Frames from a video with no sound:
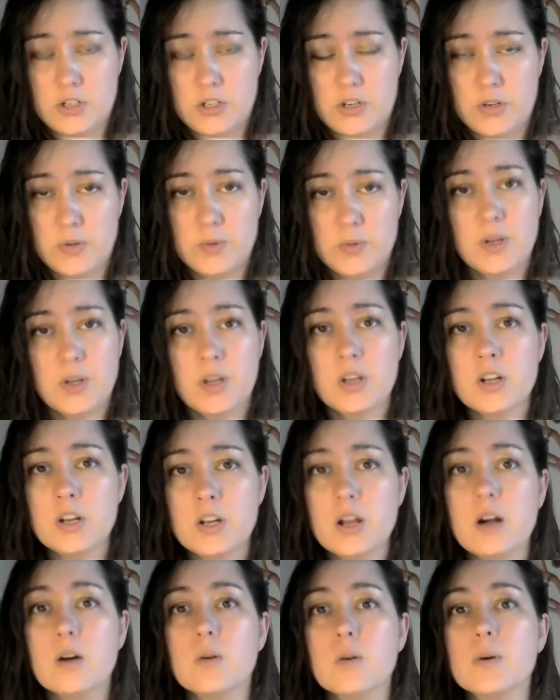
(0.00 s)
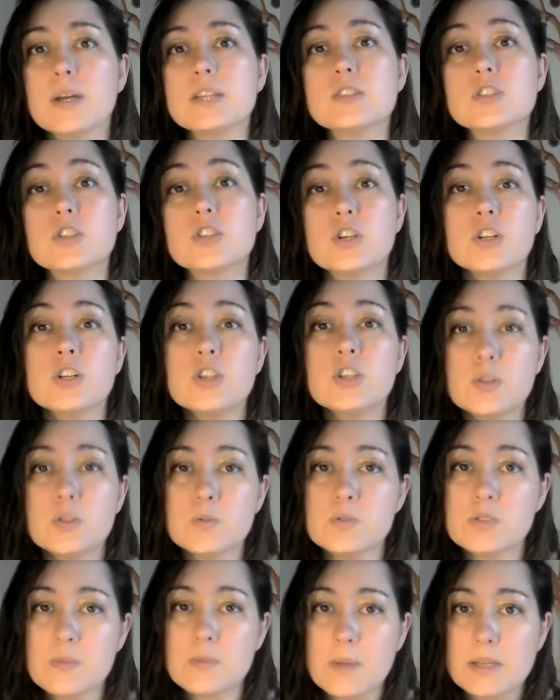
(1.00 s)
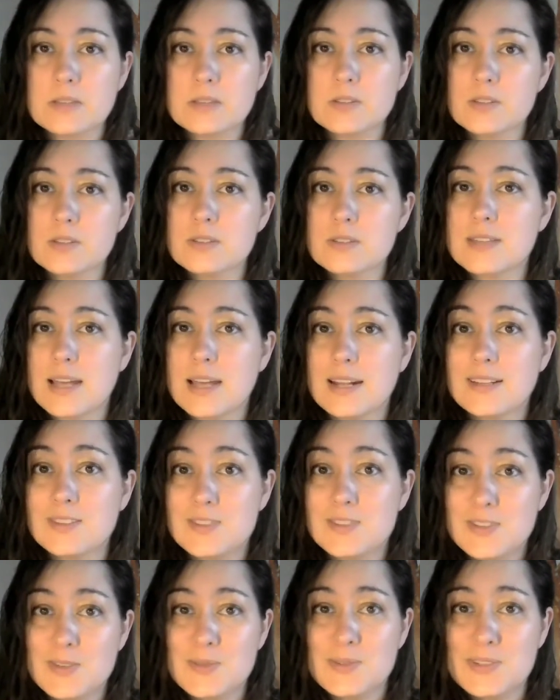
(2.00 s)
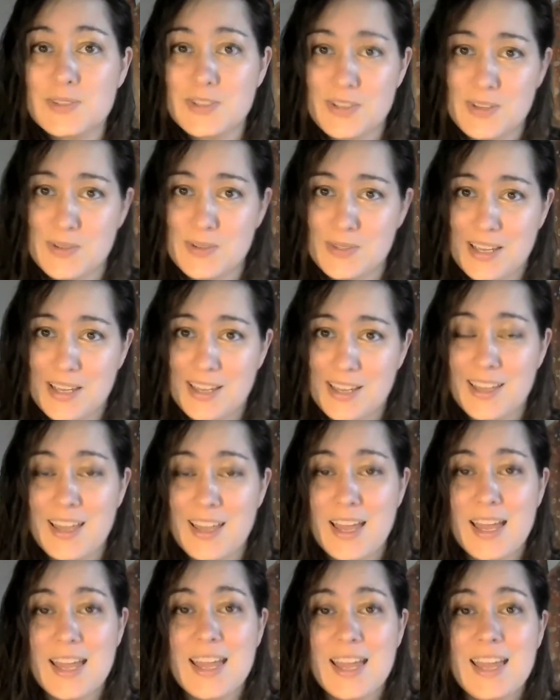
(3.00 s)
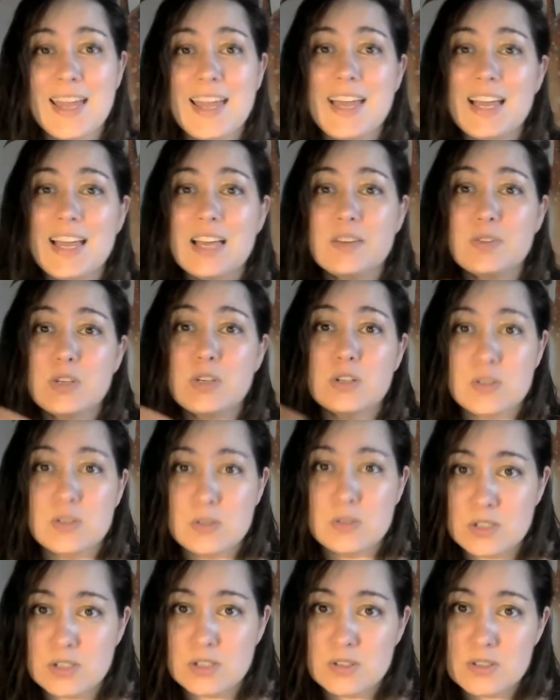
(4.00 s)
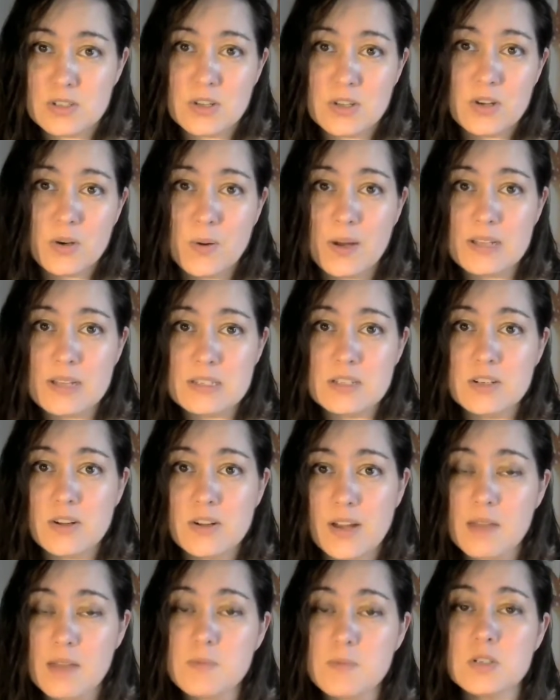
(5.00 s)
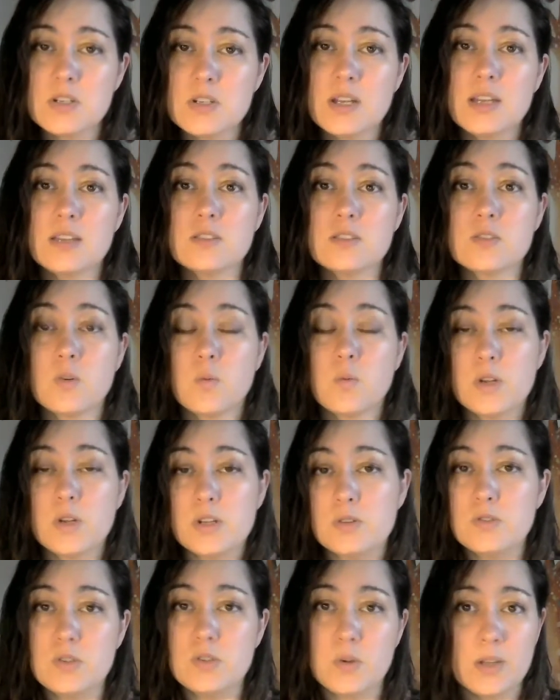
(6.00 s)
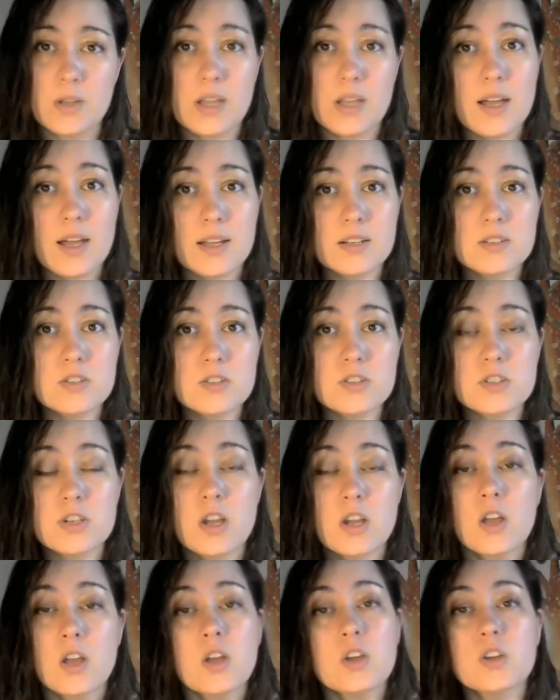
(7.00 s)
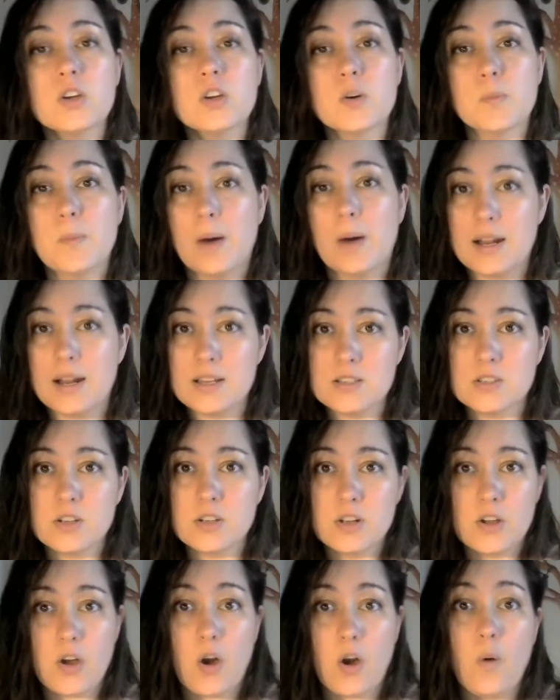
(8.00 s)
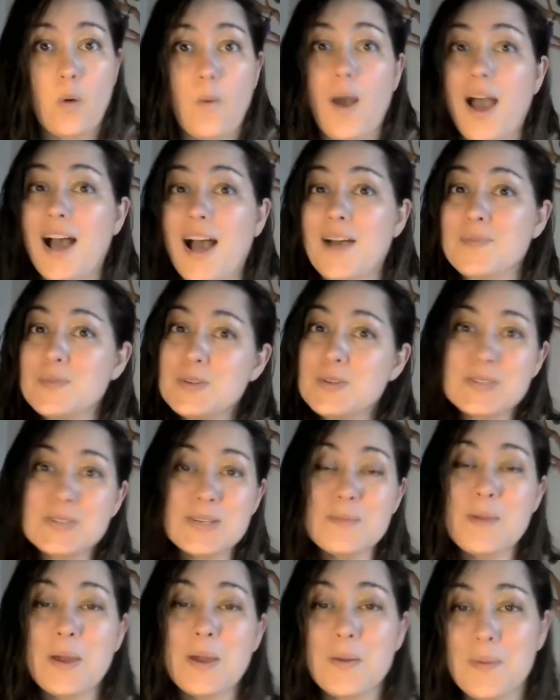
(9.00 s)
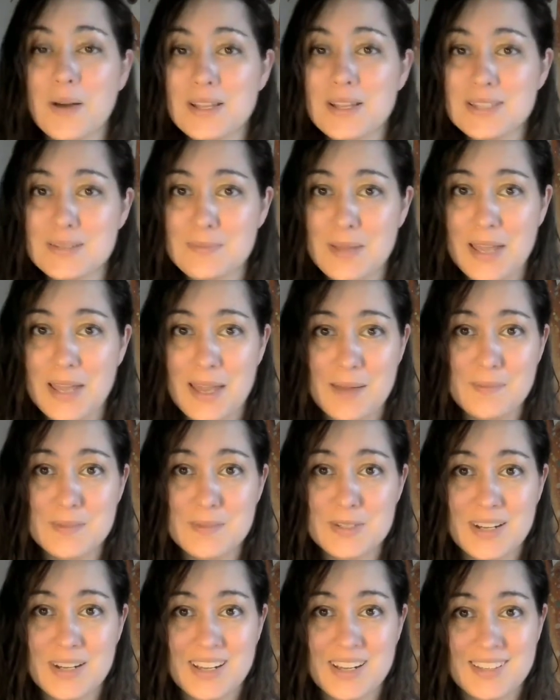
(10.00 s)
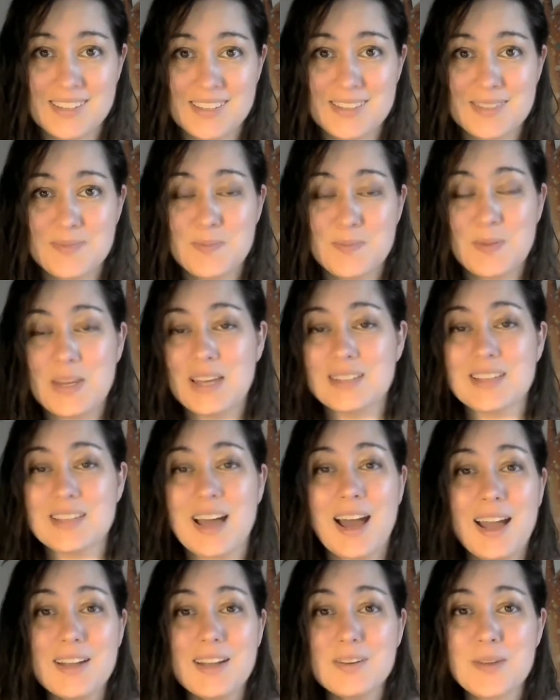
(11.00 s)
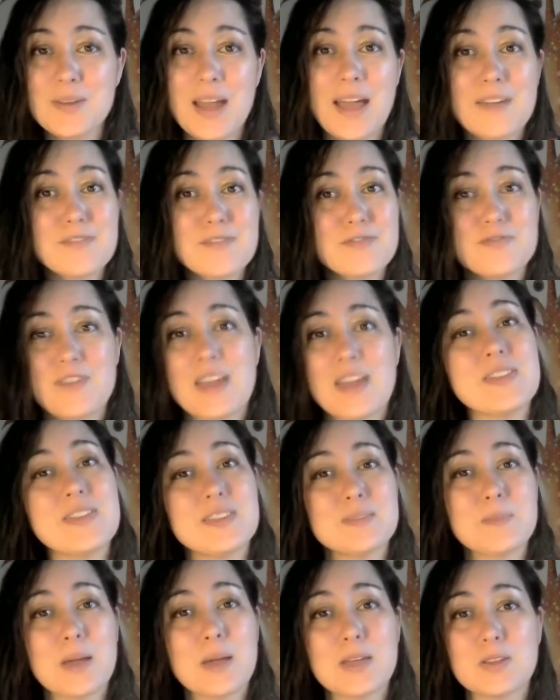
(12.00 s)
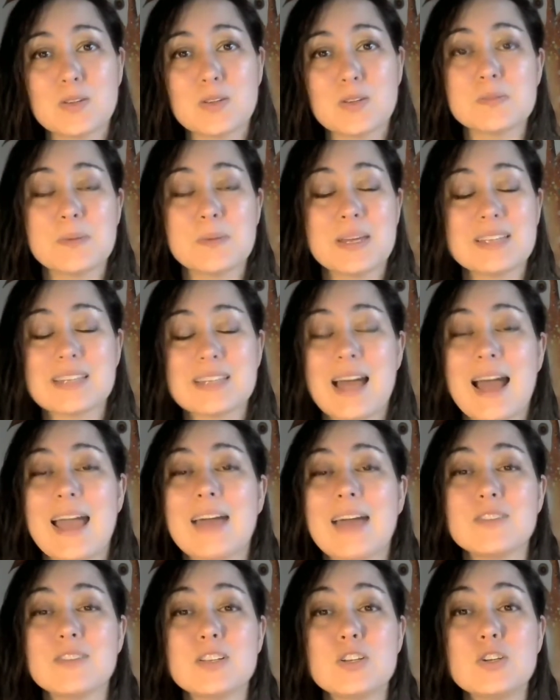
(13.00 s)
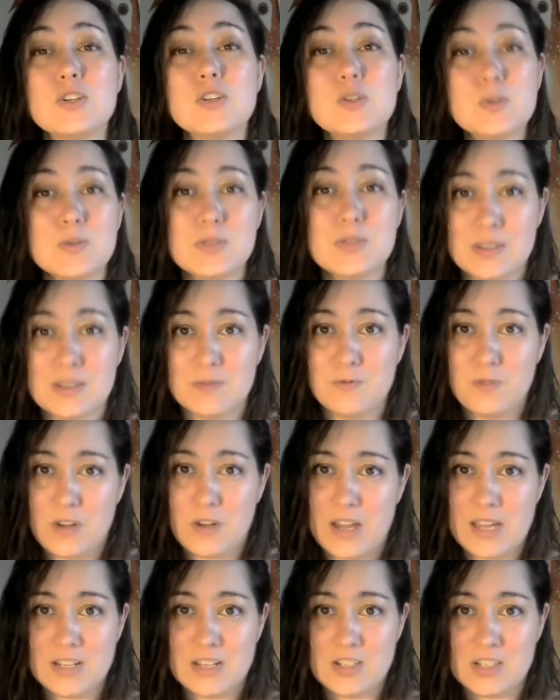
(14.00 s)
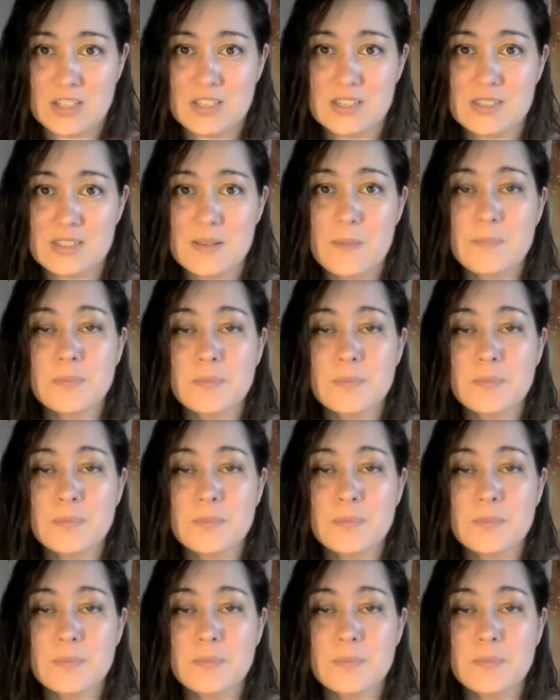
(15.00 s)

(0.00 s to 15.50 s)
to. No, it's going to use the muscles that it's used to using. If you're used to using your quads and your hamstrings, when you do a lunge, your body's going to go, I'm using my quads and my hamstrings because I don't have faith in my glutes because I haven't used them for ages.